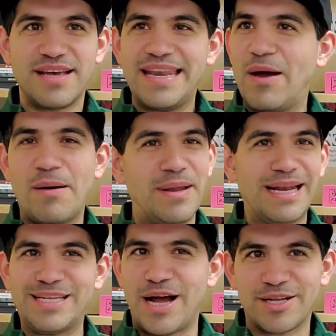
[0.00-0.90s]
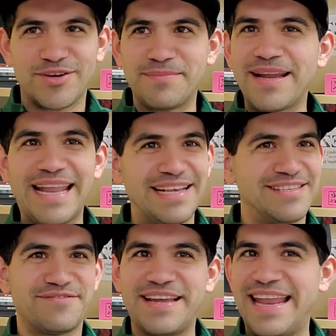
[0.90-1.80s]
Now, I'm not a doctor. I'm not
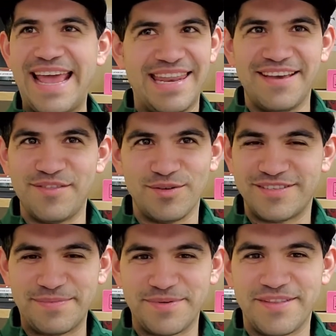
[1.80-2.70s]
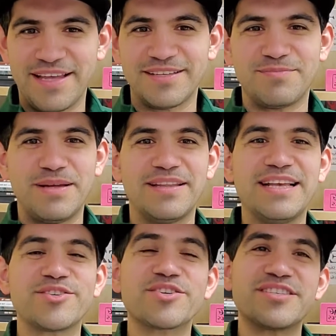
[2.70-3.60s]
licensed at any of those types of things, but
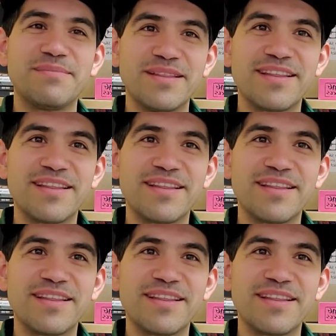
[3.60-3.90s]
these are some of the